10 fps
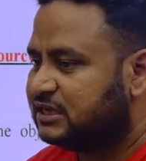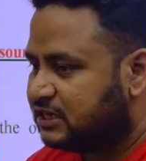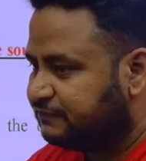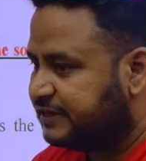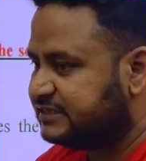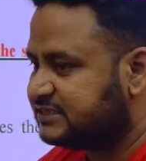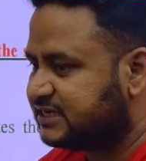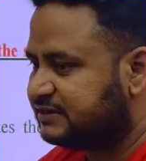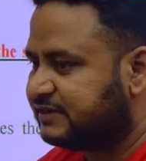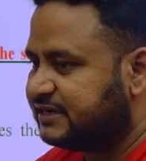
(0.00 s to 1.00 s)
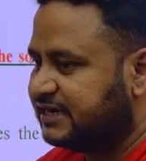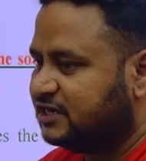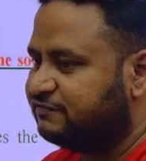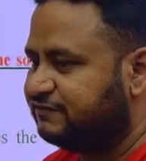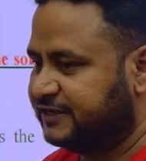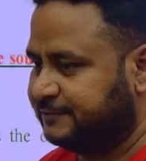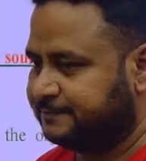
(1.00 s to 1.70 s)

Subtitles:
26 January 1950.